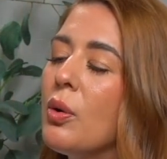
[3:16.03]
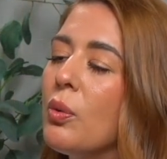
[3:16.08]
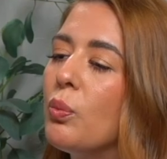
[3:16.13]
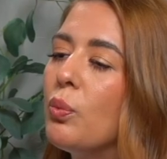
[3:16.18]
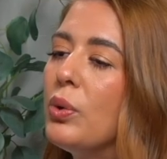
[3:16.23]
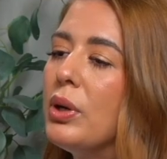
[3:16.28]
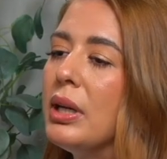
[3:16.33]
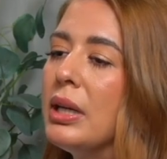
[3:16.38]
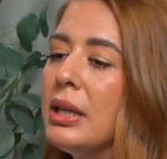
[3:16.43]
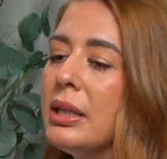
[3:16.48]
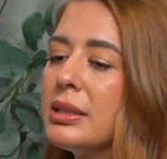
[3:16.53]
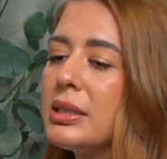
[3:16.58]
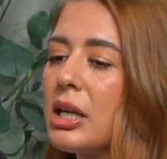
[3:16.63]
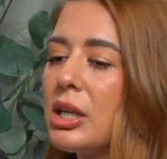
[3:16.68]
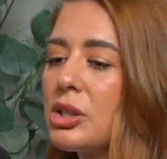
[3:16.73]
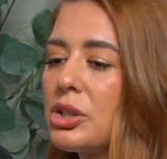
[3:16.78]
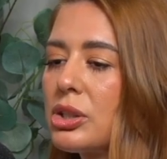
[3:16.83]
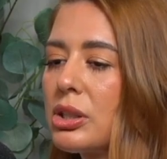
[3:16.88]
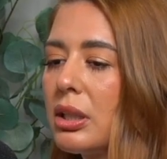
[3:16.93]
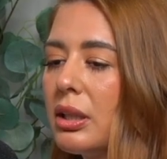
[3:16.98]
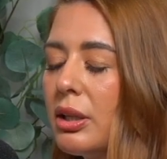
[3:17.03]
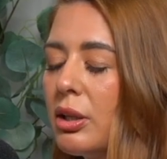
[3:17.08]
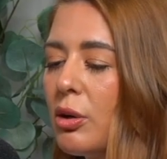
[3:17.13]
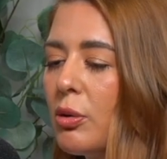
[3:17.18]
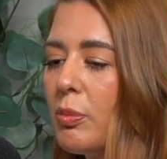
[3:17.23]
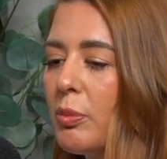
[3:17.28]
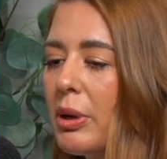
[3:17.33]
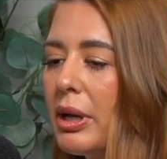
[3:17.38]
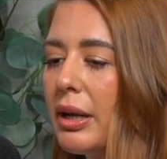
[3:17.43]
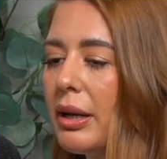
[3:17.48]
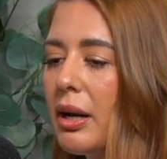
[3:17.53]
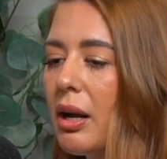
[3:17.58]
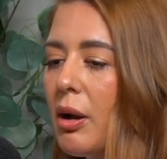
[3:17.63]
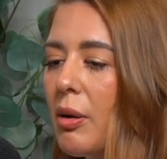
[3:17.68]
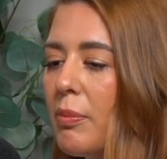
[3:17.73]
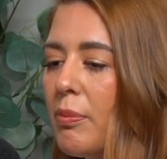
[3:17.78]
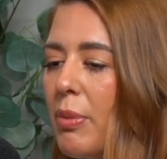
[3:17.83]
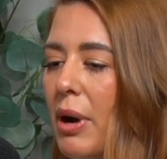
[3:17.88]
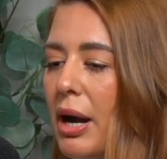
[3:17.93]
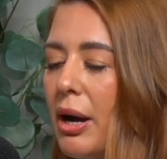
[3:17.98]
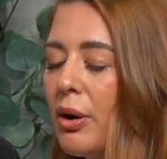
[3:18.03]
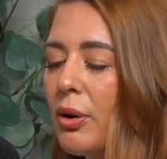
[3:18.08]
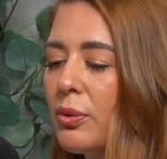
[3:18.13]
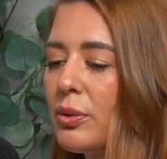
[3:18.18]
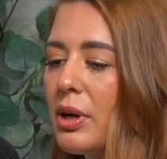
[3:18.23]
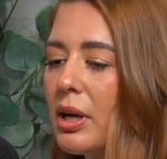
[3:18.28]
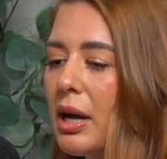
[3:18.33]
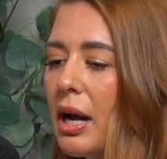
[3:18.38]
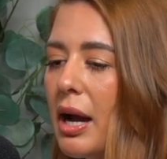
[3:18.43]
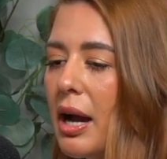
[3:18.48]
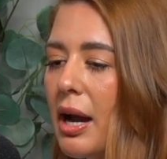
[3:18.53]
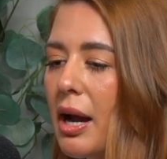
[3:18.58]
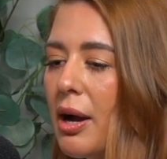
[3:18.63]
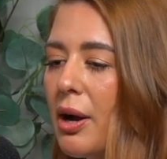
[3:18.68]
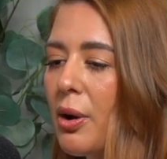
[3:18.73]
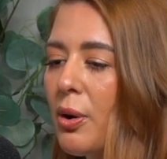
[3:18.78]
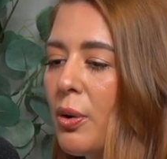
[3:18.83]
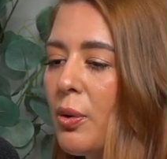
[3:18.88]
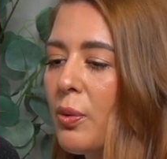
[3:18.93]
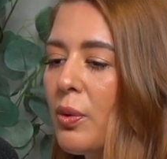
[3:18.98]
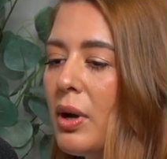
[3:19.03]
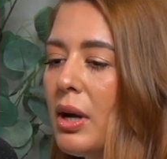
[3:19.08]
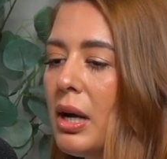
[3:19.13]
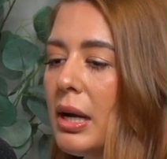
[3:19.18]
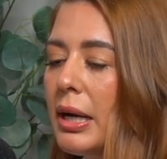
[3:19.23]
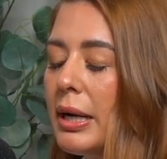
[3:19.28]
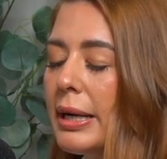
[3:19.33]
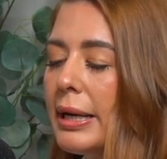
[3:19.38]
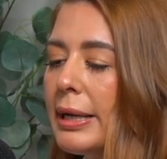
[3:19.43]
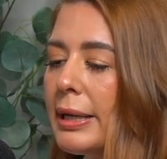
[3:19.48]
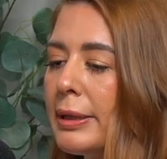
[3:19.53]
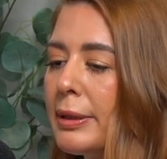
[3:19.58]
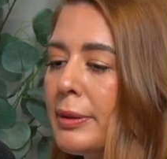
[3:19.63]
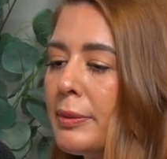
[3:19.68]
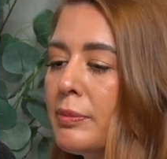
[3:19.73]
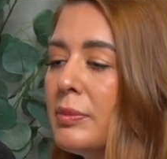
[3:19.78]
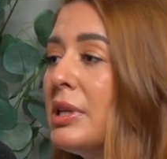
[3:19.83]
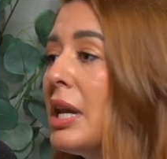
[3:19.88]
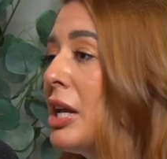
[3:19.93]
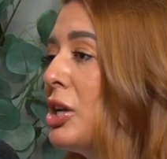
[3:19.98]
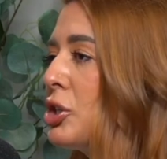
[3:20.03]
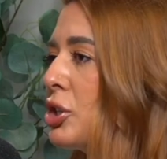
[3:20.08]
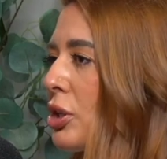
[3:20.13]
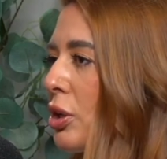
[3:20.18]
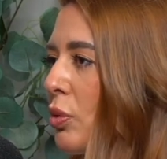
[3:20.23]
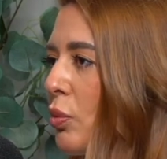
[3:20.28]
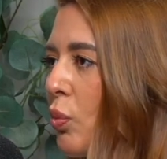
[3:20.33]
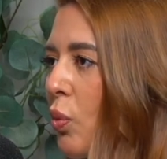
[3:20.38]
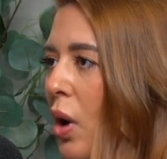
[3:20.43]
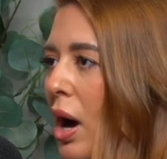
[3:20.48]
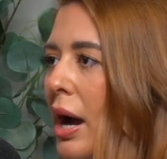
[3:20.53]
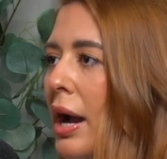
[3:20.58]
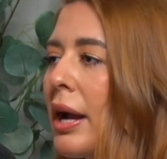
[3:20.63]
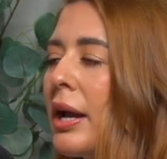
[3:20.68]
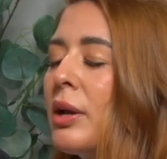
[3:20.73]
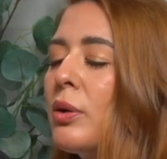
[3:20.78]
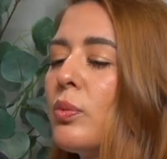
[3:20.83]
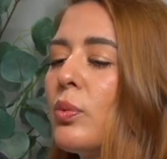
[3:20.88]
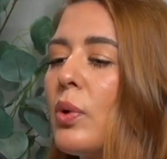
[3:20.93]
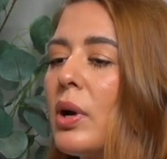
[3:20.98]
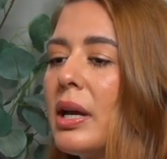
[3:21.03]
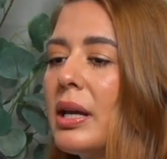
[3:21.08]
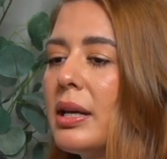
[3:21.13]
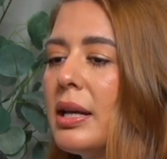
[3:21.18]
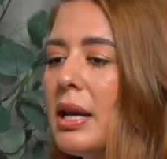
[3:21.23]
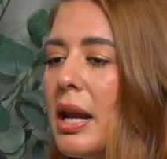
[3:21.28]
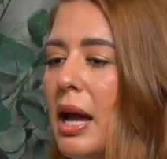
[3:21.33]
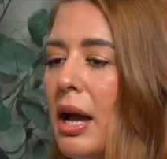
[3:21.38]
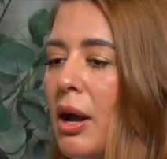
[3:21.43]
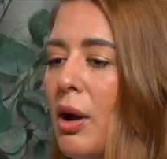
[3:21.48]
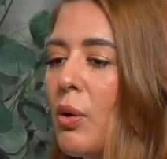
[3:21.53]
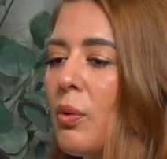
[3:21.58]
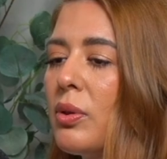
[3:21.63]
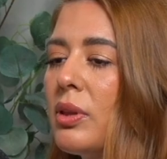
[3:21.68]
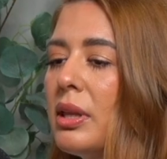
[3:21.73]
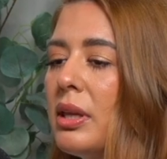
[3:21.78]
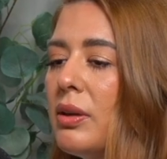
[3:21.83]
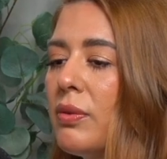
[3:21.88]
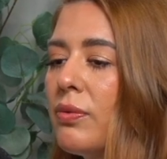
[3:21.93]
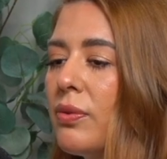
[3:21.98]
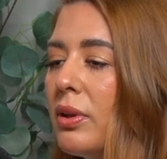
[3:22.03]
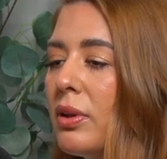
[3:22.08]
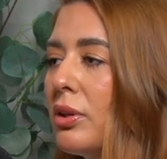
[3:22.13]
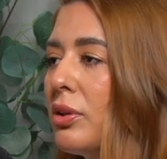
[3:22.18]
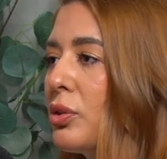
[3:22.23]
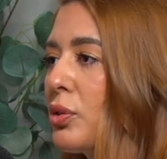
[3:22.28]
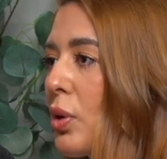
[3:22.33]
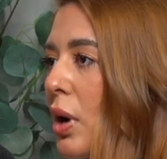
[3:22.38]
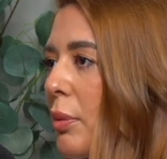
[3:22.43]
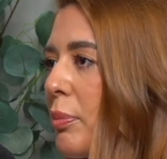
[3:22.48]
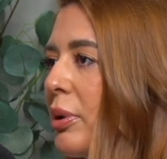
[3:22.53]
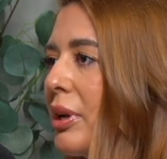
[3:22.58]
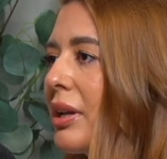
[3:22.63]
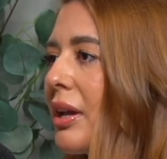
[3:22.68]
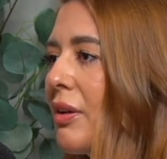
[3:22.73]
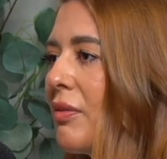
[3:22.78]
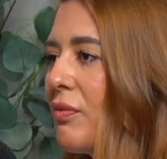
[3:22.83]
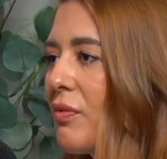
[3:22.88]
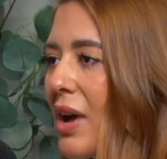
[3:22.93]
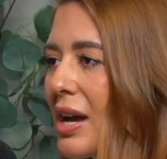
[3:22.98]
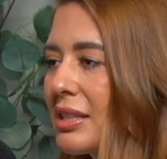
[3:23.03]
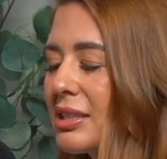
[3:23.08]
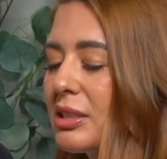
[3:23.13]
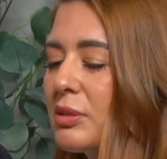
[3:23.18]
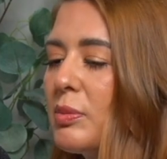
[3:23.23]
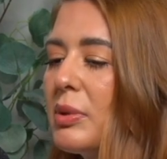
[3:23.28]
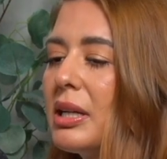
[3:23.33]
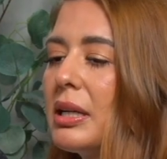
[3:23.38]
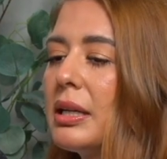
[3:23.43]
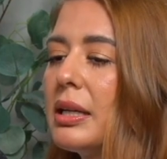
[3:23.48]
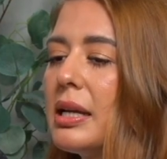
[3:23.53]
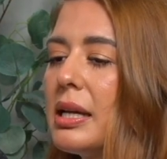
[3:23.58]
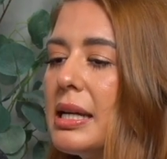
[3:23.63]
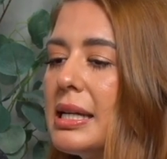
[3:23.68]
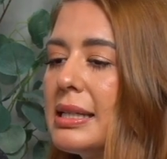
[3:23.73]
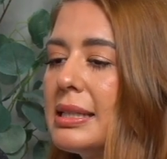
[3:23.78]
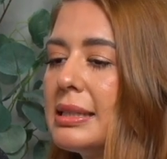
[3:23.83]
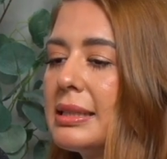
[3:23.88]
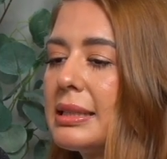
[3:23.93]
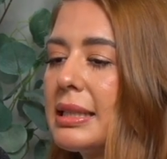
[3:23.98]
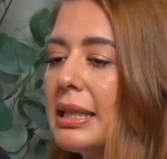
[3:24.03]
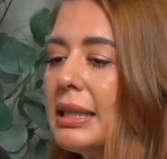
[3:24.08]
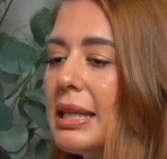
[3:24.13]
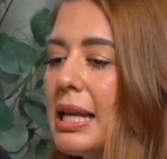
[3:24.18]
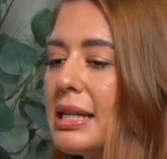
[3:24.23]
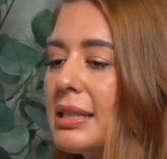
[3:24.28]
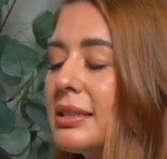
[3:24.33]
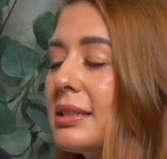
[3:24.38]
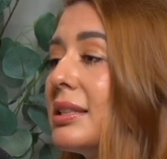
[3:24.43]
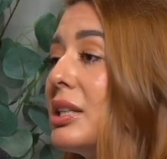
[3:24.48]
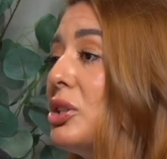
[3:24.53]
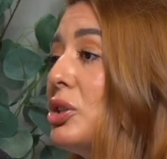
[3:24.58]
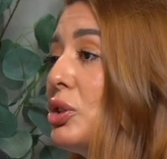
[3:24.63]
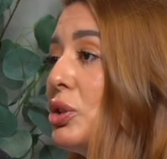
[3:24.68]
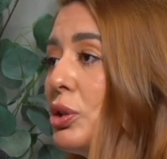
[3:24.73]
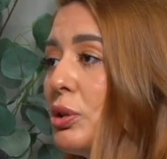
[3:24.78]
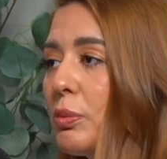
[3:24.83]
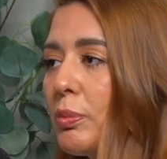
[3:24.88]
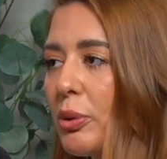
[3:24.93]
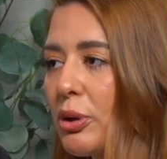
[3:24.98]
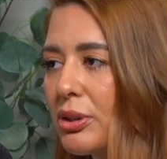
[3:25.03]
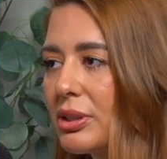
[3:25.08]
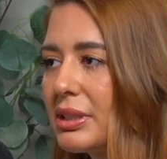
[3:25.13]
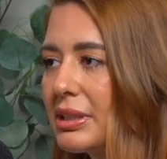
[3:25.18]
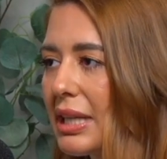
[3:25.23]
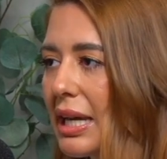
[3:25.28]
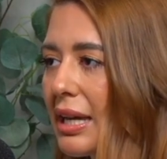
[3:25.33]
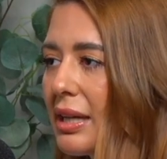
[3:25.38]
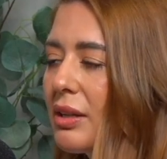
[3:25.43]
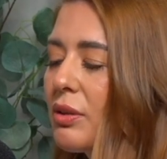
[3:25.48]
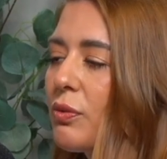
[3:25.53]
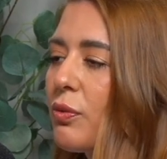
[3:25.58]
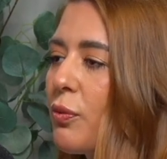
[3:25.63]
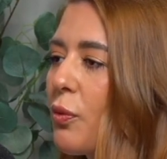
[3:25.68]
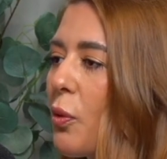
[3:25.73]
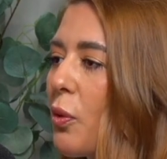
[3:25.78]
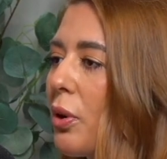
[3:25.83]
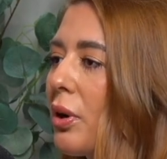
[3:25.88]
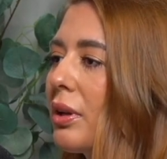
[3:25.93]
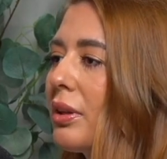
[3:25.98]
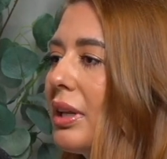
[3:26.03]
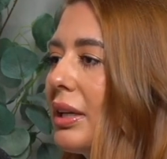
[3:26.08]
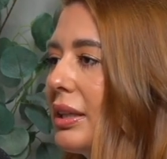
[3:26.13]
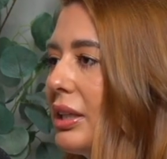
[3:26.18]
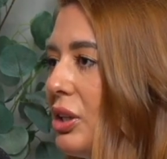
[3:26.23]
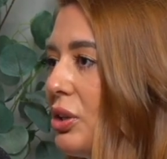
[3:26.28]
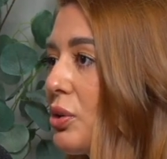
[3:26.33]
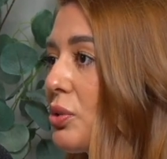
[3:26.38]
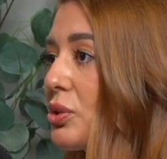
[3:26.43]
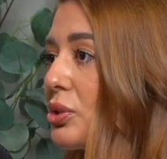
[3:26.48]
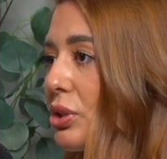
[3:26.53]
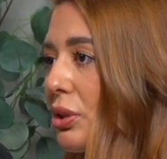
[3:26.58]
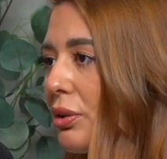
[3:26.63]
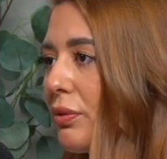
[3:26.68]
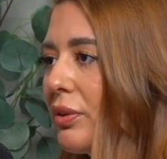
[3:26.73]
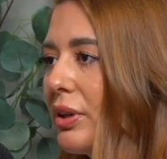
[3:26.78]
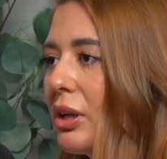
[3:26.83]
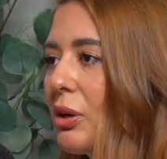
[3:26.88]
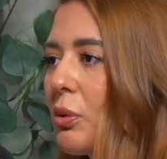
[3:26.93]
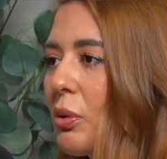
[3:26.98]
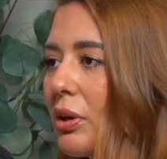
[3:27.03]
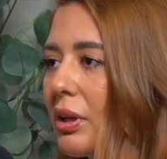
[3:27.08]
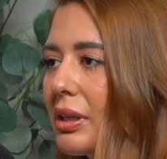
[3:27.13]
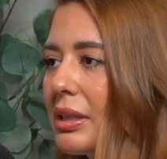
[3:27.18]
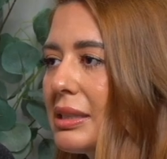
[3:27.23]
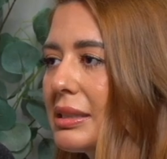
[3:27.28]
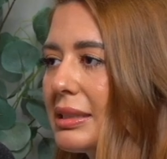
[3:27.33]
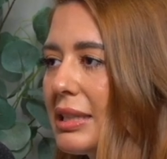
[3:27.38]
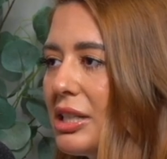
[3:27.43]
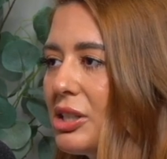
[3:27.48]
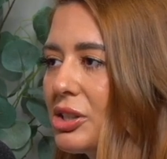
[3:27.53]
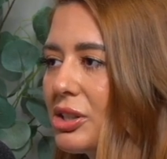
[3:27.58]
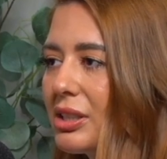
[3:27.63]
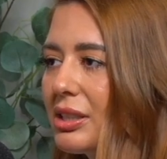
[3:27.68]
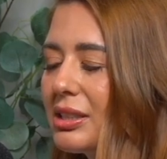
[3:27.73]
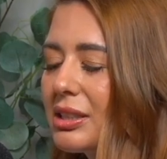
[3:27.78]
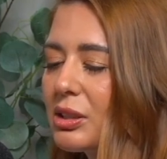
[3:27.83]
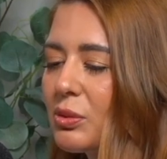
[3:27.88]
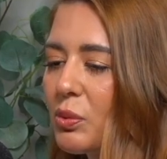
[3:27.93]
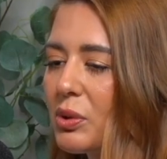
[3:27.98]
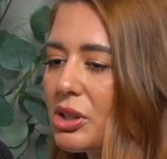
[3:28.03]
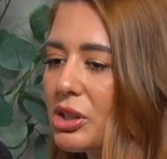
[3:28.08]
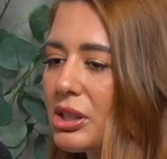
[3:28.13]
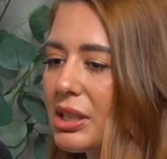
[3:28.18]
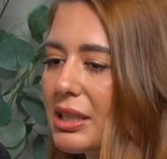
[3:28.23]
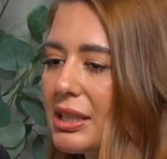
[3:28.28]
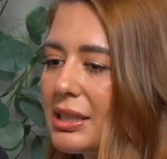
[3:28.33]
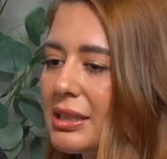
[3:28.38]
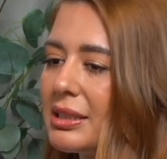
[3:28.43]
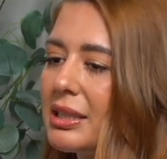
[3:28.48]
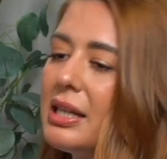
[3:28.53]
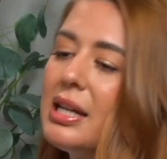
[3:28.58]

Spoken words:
We touched a little bit about how nationwide right now the philanthropic investment is less than 2% for Latino serving organizations, which is